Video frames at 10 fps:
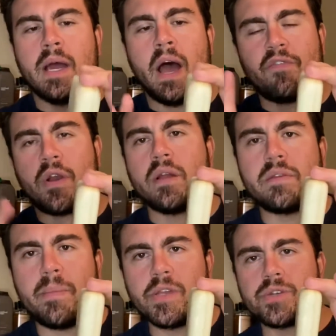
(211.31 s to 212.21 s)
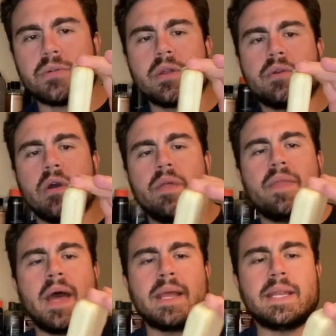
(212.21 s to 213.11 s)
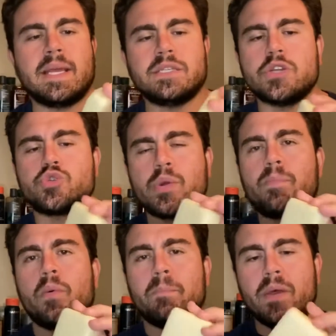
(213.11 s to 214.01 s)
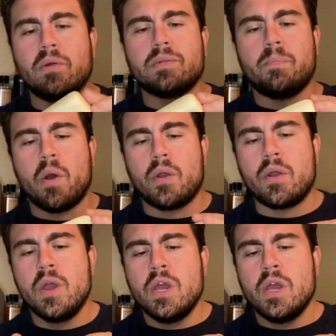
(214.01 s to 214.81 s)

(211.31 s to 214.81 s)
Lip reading: I forgot to mention earlier on that it is a triple milled bar.